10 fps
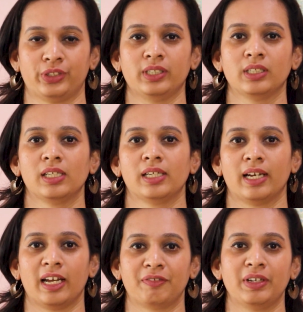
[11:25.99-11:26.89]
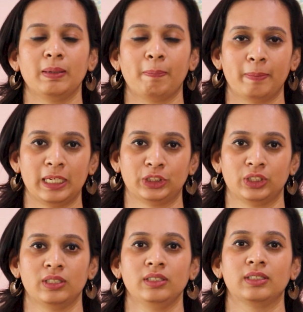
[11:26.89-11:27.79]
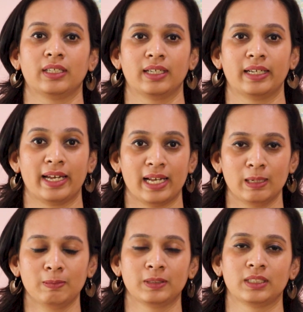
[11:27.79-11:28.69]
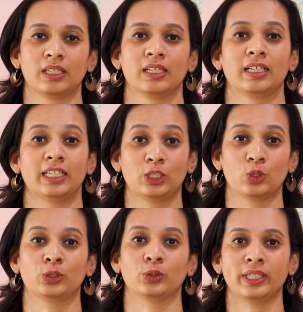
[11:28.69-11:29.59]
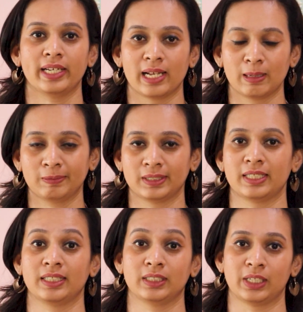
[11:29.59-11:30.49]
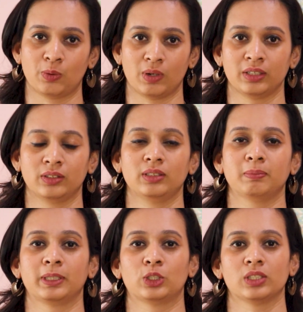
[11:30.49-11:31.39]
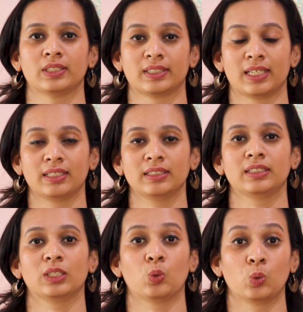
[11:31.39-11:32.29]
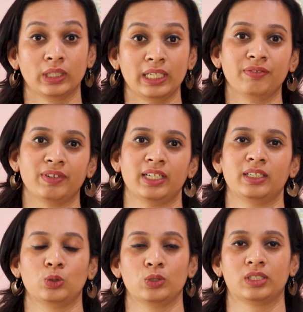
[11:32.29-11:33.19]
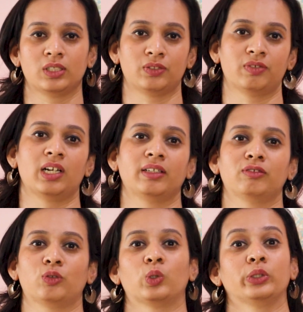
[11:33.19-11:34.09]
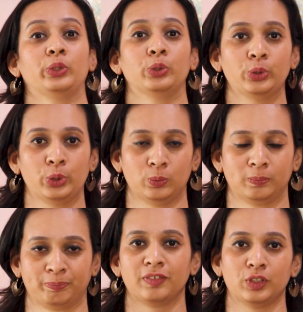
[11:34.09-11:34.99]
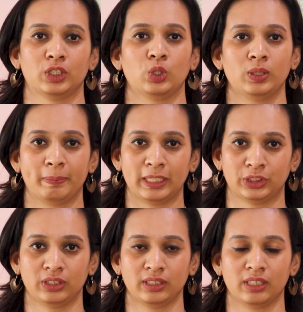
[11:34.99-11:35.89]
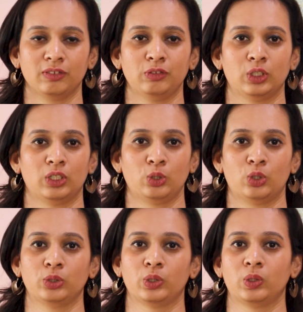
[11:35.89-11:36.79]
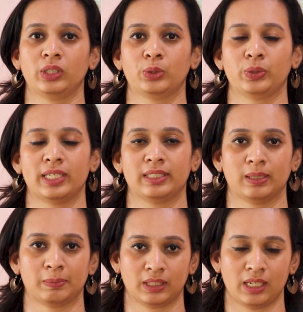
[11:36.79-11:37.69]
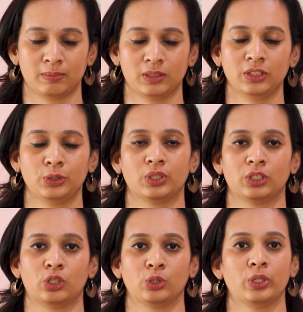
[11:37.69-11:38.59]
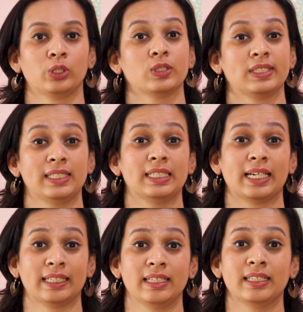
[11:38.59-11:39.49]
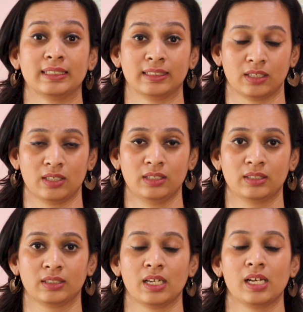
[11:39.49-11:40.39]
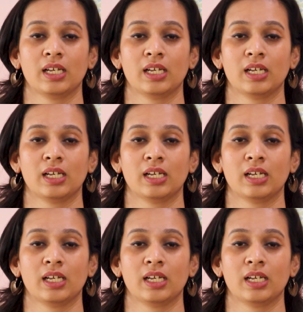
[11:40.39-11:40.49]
Okay, having patience helps. It not only helps, it is required, because that is the only way to survive on YouTube. If you are not patient enough, you are not going to get subscribers, you are not going to see any results,